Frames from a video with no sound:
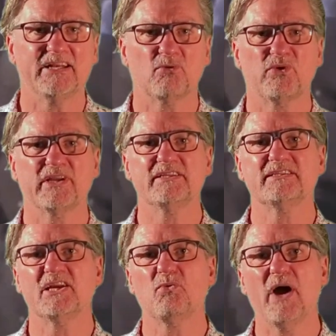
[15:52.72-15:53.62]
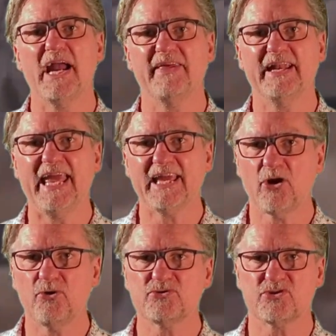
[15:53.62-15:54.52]
in a realistic way that
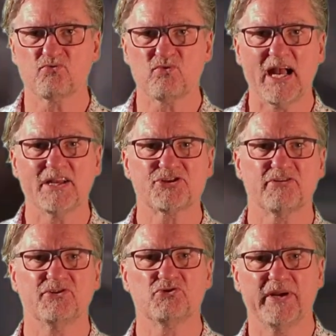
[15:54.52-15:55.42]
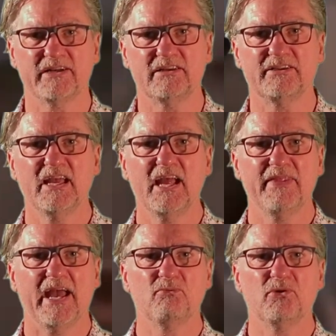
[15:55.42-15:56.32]
echoes the rush of adrenaline
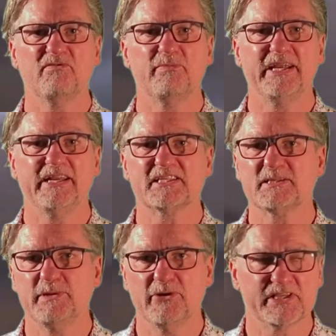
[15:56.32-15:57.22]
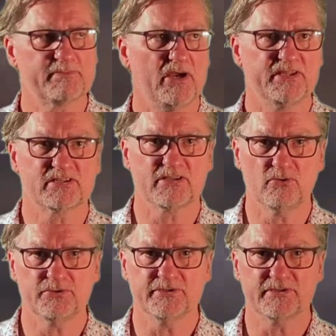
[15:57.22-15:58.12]
that would have been experienced by the
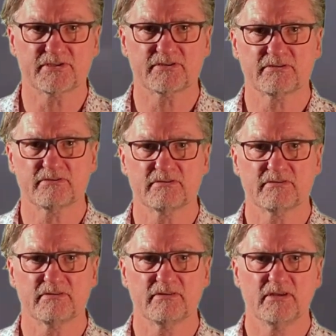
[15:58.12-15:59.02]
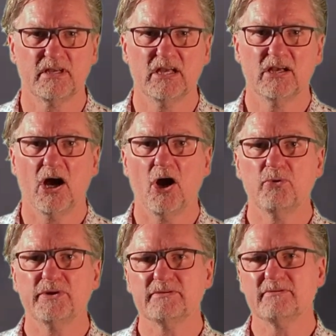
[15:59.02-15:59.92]
soldiers.
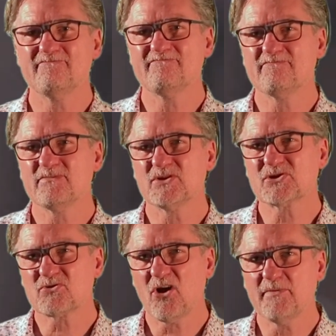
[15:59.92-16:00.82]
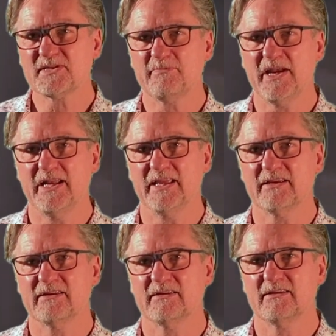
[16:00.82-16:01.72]
Owen describes the
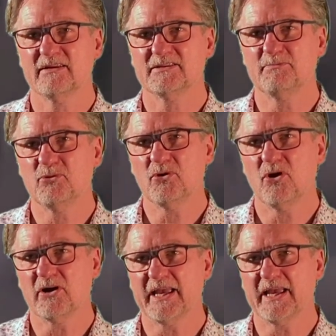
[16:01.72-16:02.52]
panic to put on